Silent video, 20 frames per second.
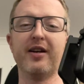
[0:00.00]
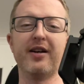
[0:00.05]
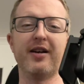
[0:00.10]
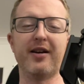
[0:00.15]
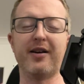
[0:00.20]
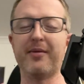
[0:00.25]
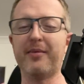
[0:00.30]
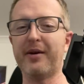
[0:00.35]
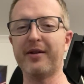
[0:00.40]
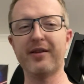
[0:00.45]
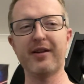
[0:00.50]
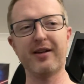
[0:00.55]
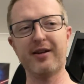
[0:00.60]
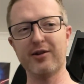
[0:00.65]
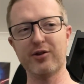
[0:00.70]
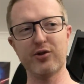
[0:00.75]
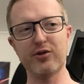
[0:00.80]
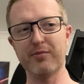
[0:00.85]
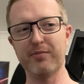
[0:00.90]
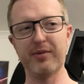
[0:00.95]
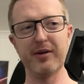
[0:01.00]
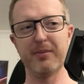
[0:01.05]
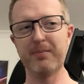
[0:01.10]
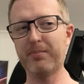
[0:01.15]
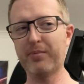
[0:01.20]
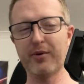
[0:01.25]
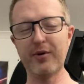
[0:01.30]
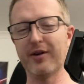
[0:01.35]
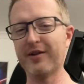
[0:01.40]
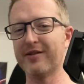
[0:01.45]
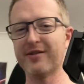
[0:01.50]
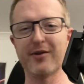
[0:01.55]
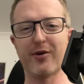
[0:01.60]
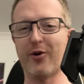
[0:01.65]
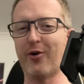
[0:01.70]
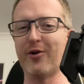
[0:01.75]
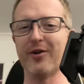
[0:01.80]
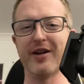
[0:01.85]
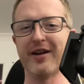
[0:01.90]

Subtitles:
I think it should be put into all